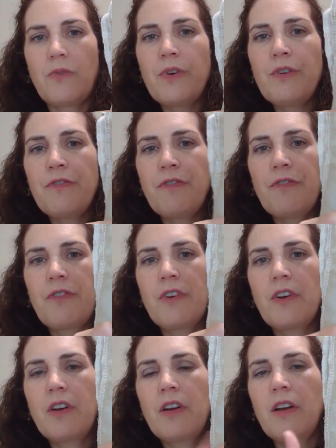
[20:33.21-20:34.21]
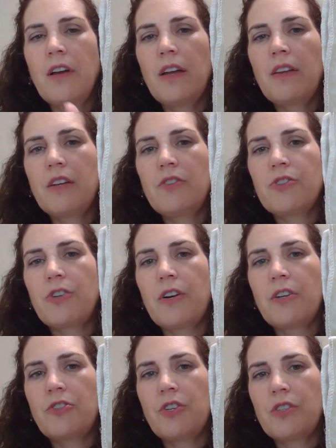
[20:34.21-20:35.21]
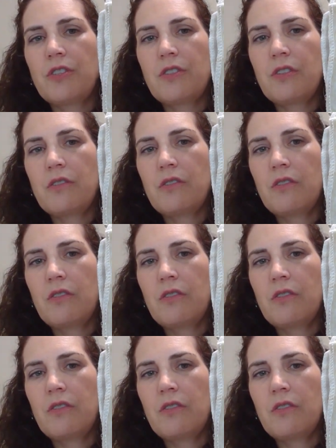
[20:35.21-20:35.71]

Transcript: roof, and then started just